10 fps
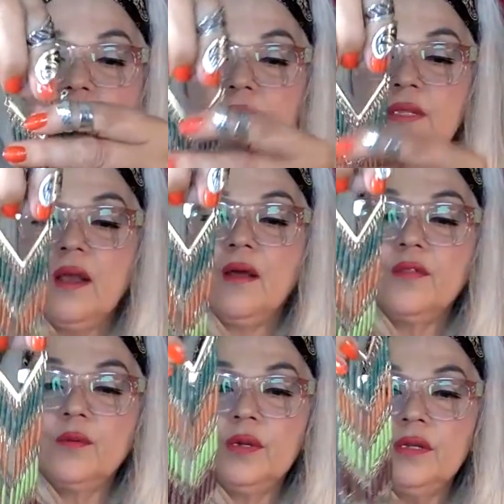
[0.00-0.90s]
bet the
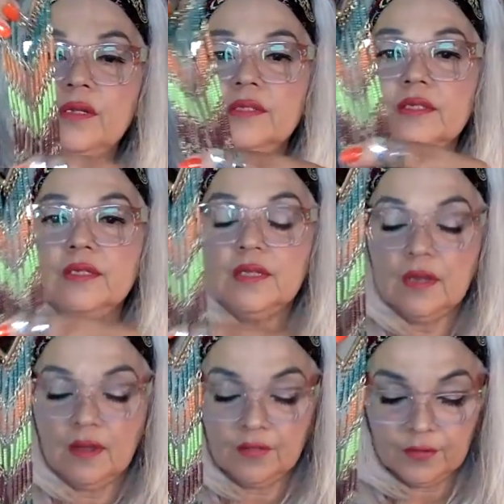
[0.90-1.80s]
other one is in the
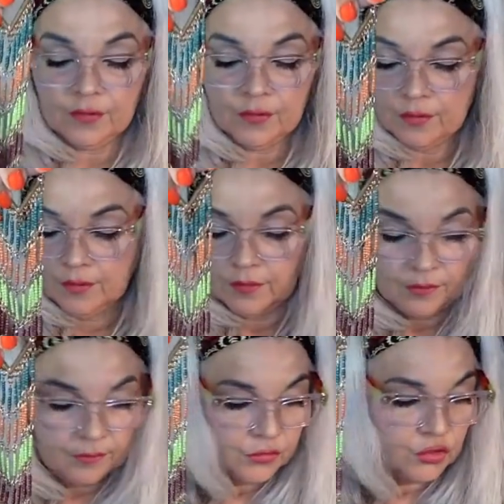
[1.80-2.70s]
other
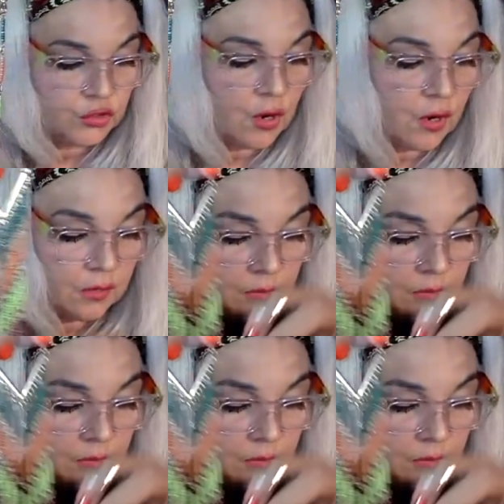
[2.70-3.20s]
jar.